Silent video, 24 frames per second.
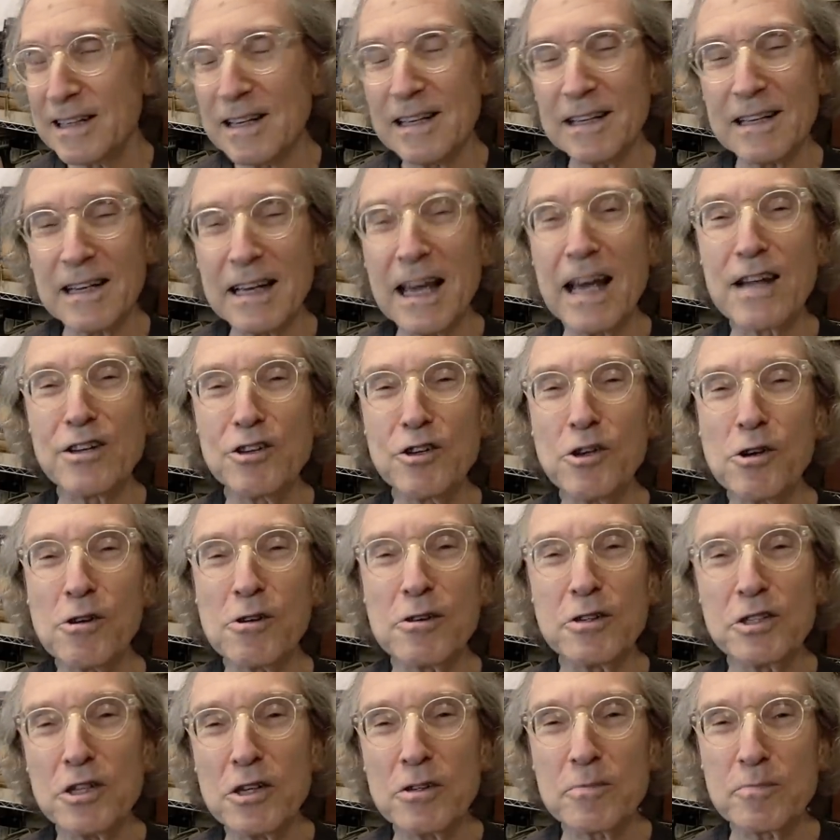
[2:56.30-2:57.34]
Again,
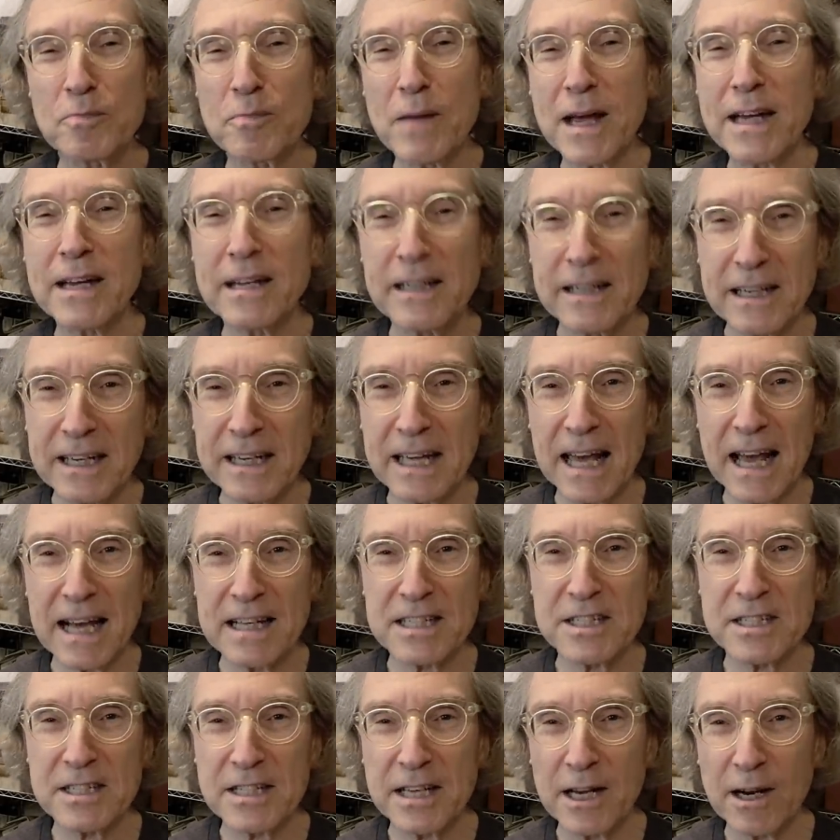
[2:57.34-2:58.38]
you're making a
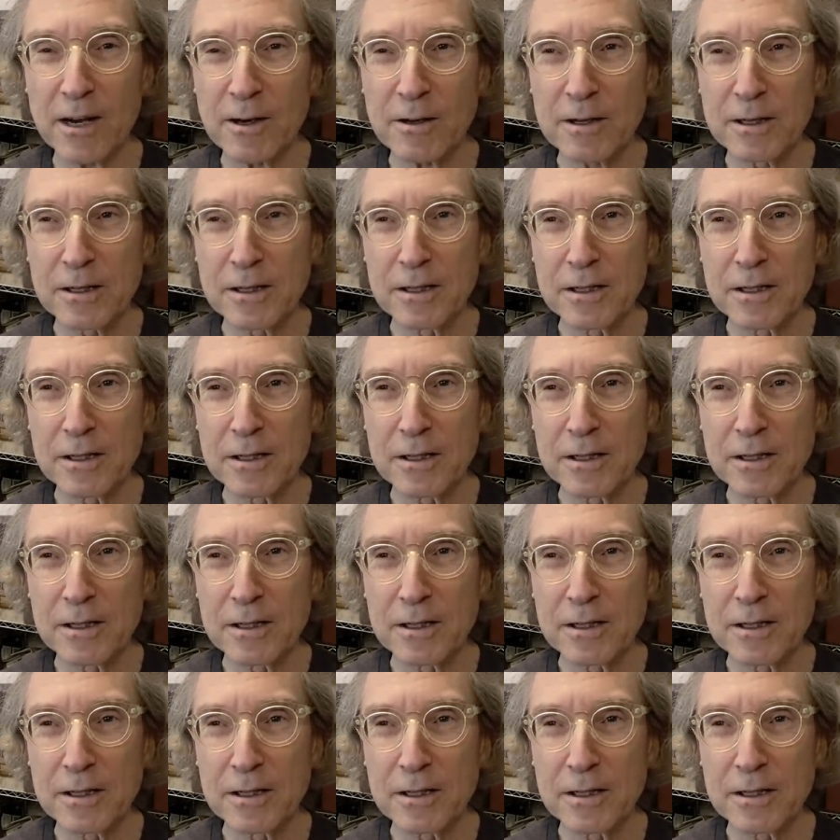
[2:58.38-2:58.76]
guess there.